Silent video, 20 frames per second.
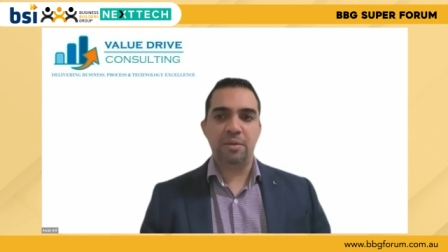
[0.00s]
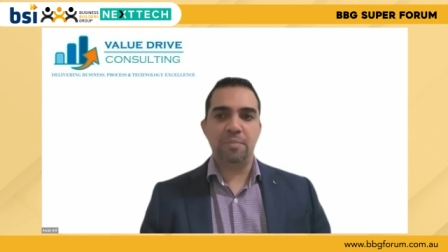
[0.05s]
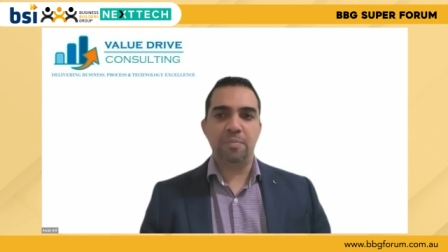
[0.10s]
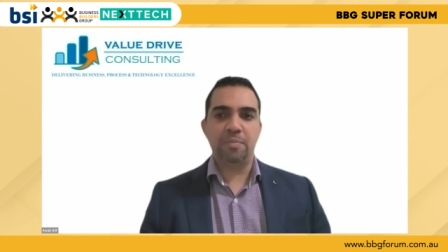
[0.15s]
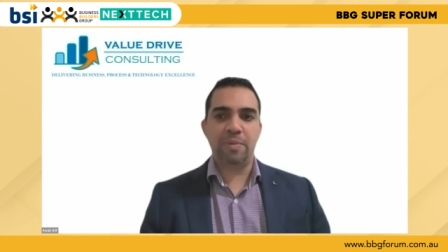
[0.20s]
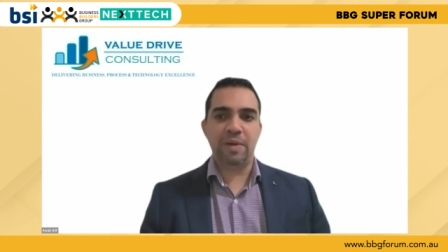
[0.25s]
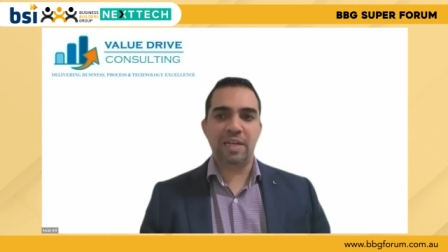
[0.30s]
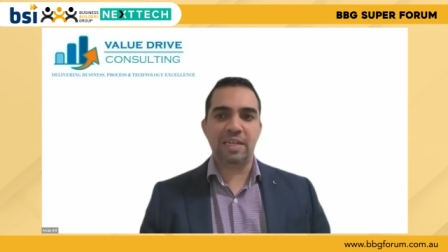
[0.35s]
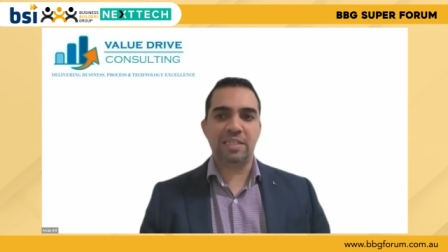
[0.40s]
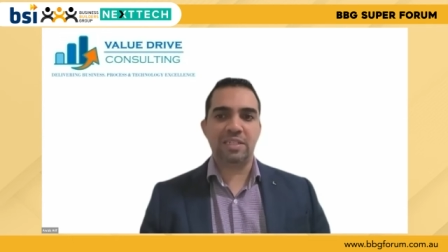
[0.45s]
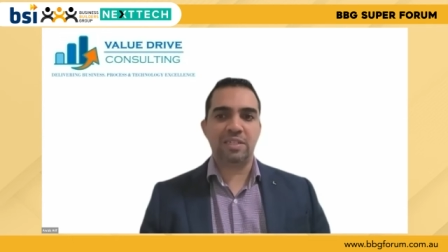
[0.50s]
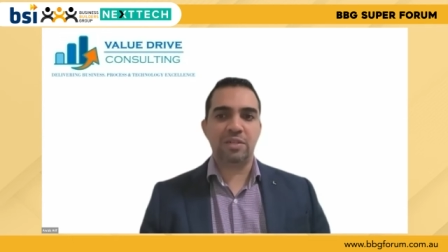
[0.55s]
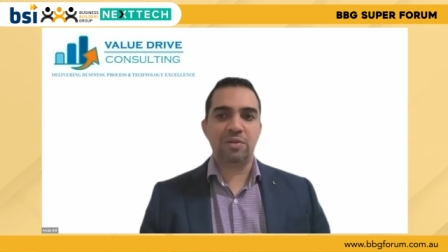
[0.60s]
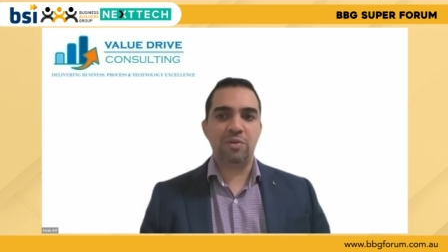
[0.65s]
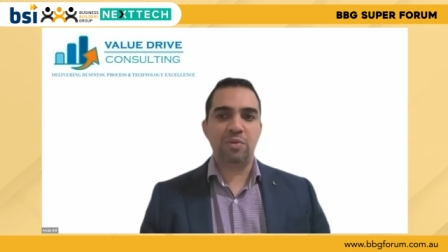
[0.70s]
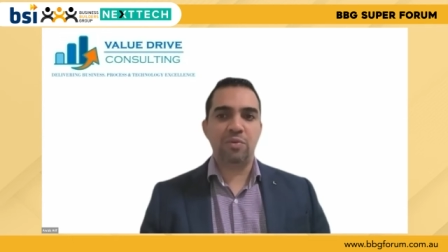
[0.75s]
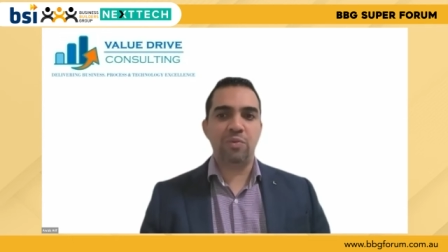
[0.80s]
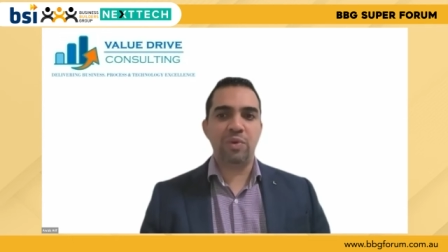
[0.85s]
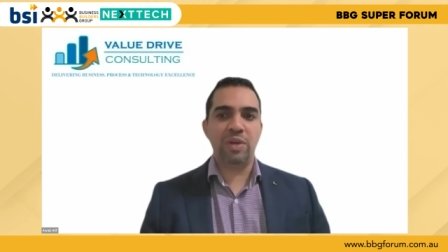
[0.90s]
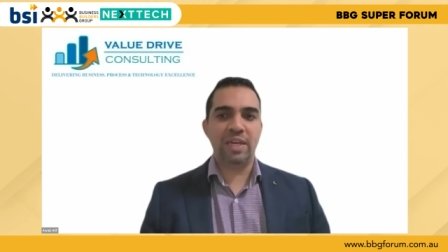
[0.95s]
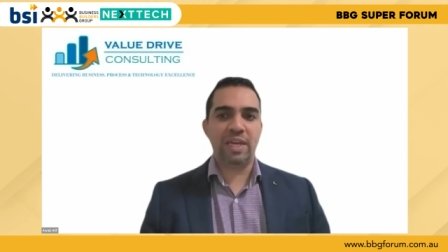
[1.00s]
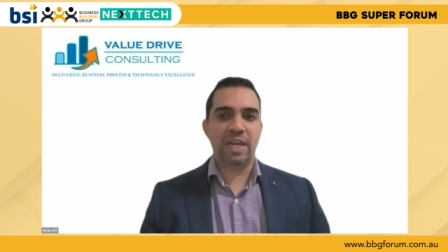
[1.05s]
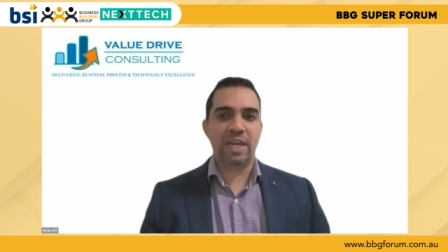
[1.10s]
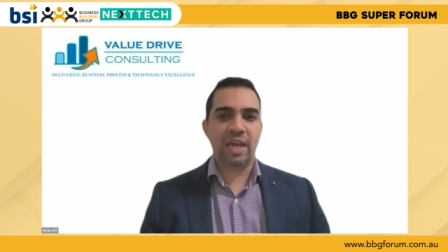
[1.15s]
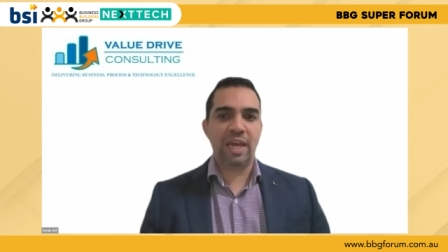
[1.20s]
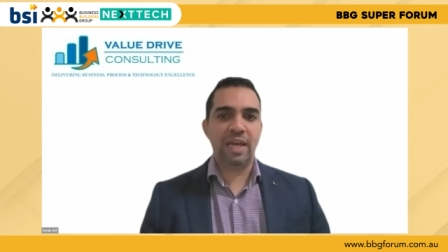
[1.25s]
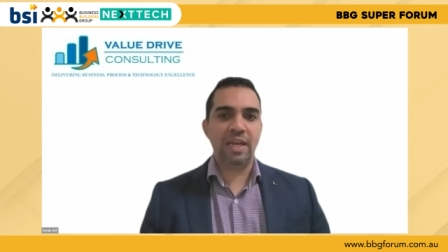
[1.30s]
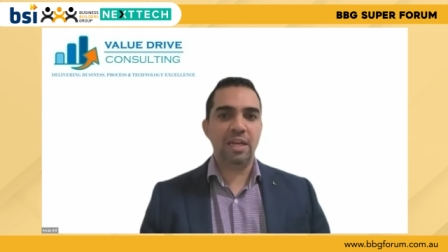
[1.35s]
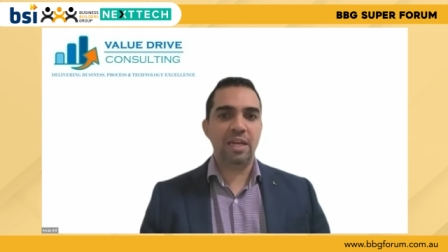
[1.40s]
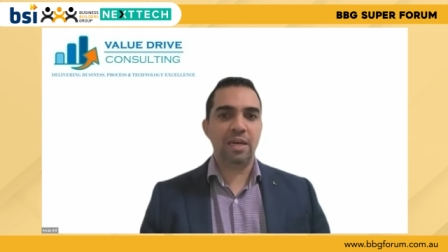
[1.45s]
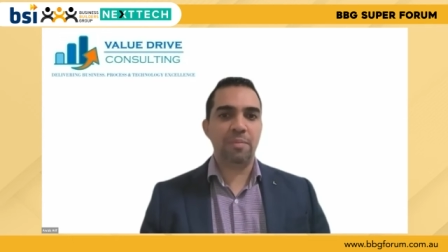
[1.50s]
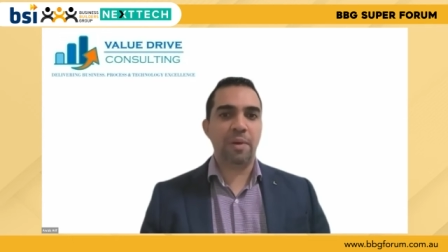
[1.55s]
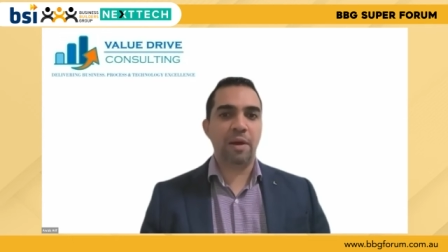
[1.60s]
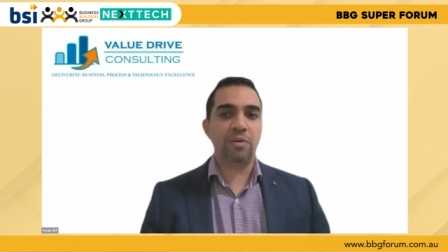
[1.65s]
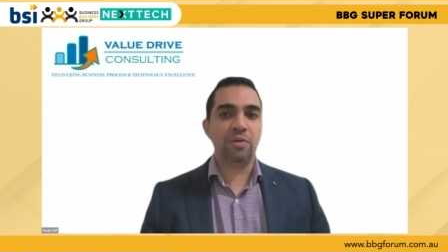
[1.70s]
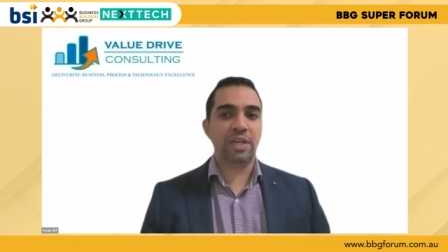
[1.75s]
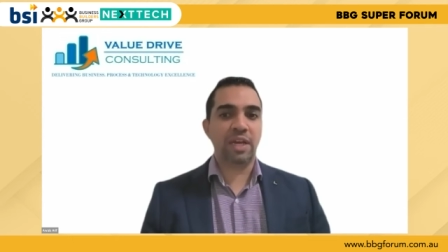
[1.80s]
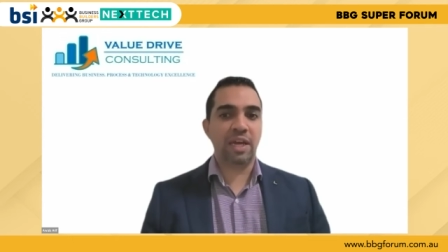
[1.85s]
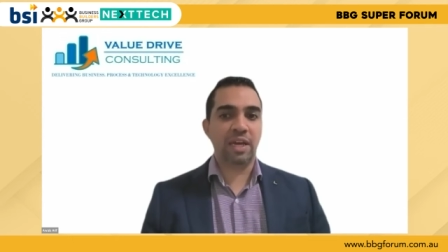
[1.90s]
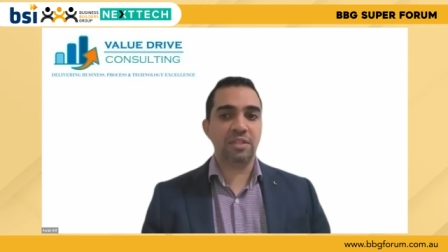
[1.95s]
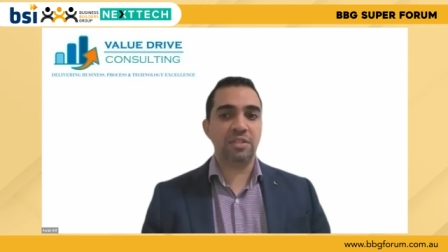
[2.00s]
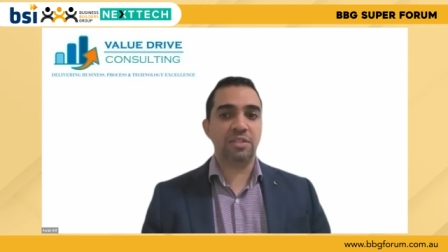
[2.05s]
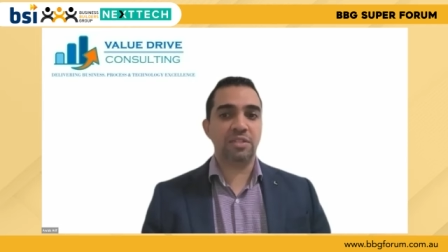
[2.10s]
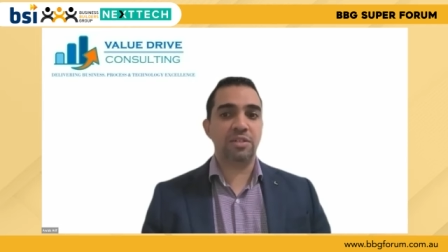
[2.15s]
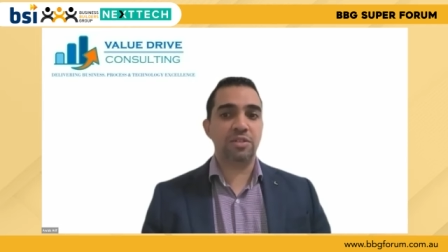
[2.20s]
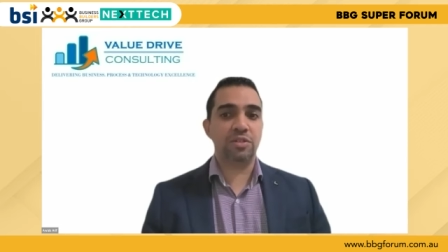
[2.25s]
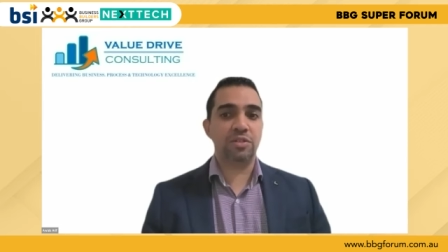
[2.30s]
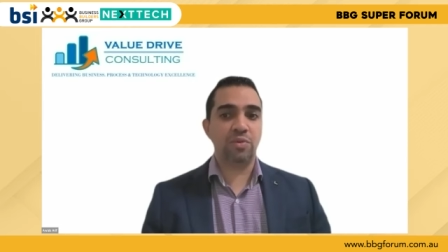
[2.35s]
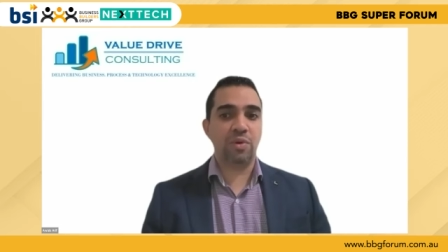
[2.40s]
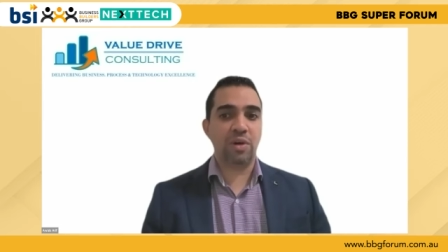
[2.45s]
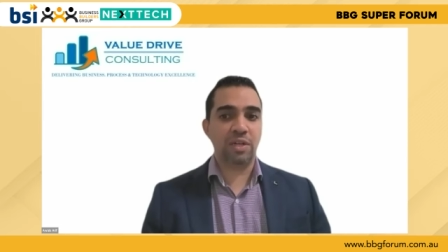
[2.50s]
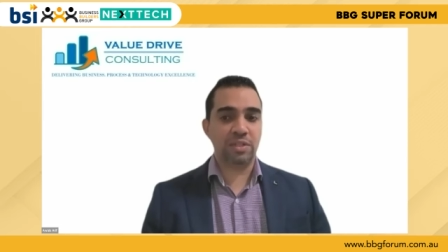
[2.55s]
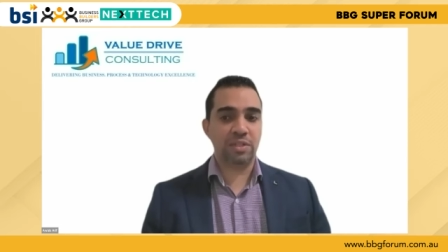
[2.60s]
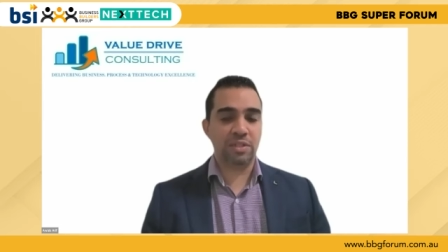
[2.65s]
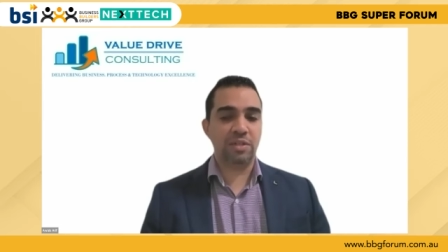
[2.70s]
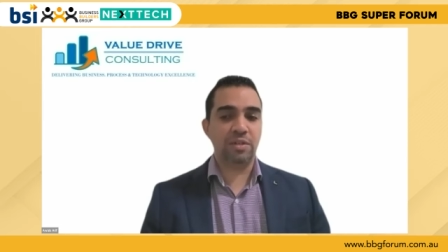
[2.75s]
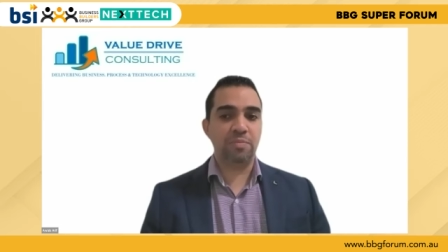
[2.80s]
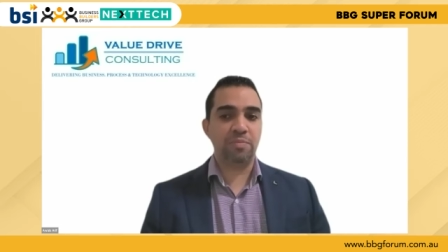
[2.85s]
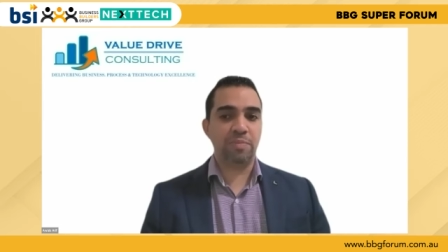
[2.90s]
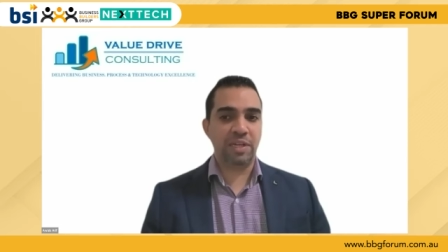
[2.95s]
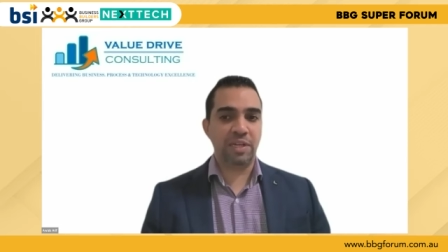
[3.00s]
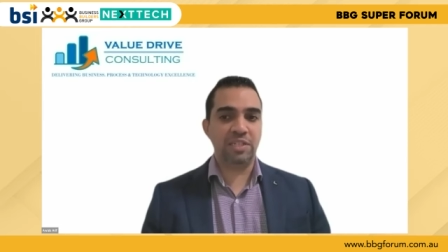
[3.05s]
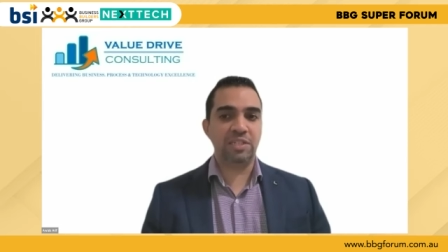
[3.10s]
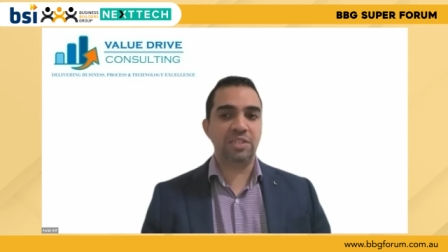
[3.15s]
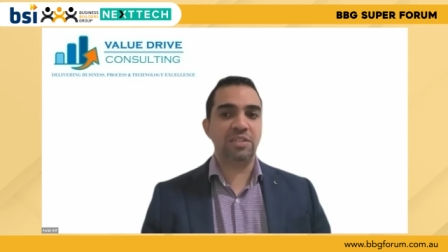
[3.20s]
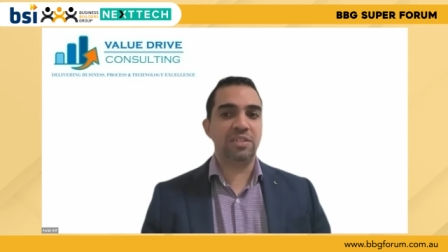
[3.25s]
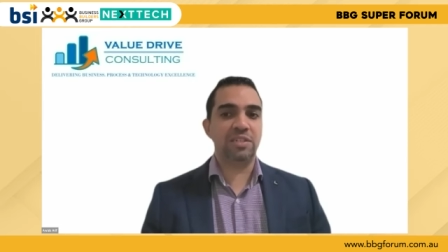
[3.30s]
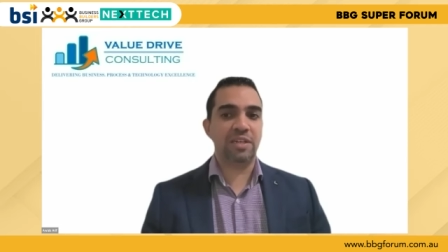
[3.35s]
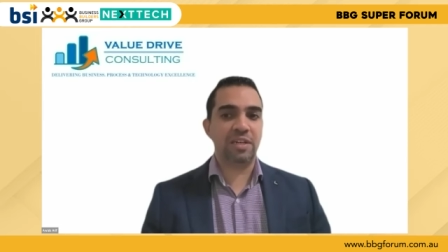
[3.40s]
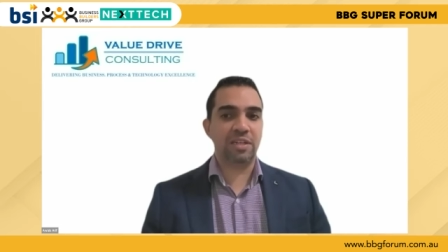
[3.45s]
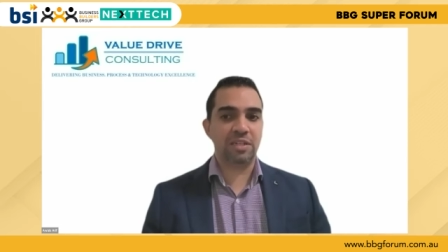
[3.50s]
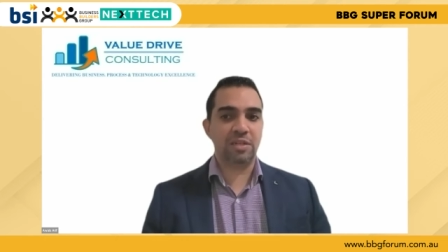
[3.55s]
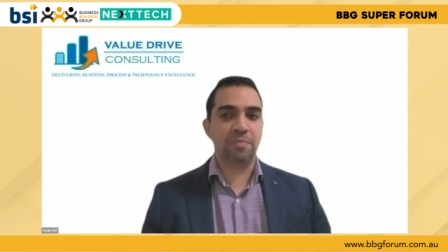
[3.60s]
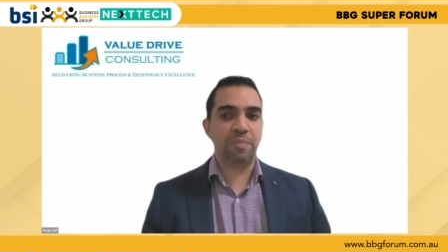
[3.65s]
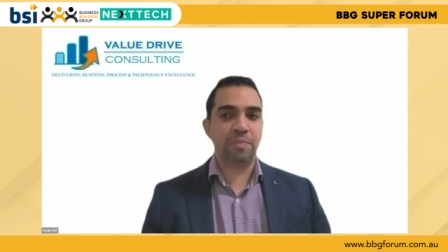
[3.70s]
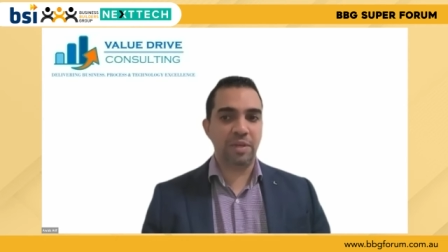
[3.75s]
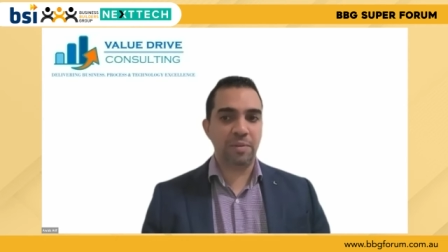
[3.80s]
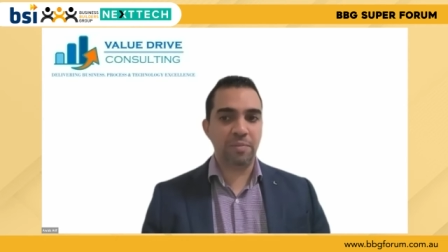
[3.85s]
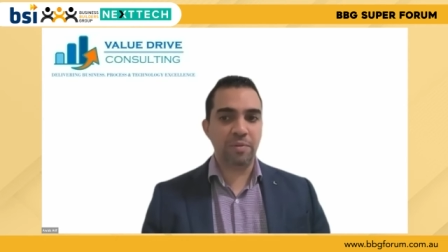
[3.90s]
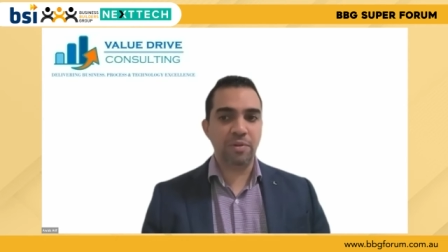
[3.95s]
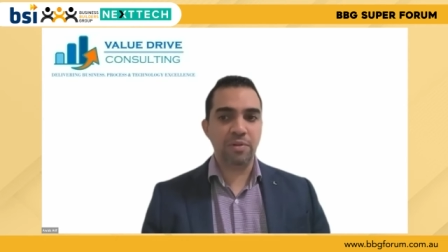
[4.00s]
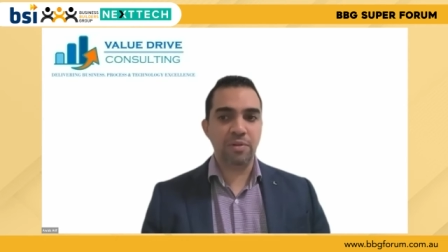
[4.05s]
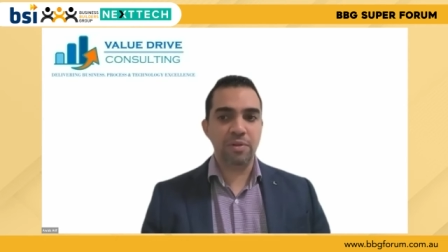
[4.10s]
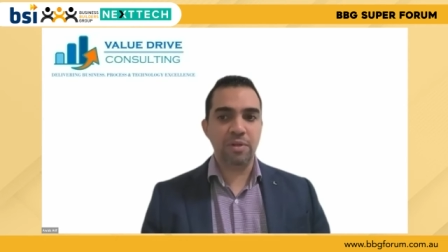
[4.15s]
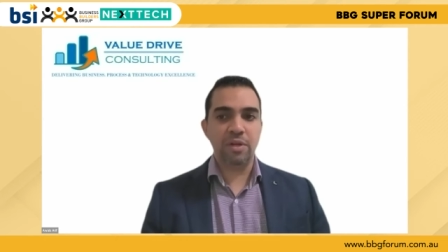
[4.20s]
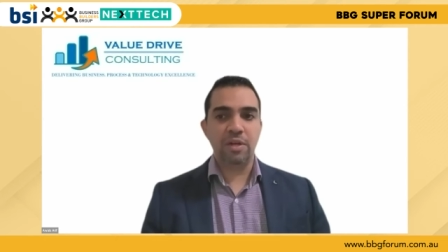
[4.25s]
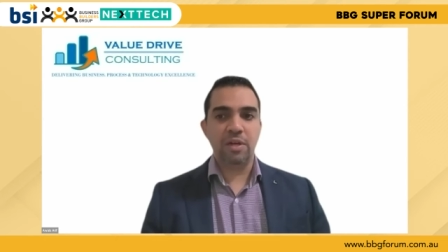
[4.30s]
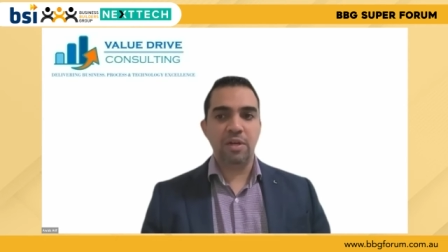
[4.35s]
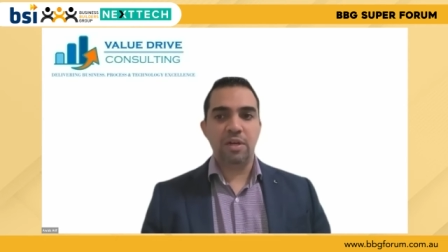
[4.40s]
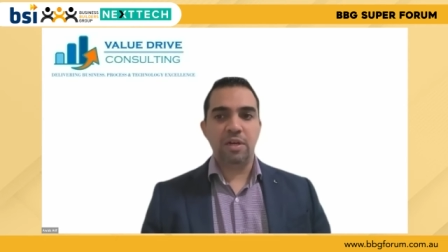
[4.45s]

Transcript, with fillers: best we can about cancer to other patients and other people.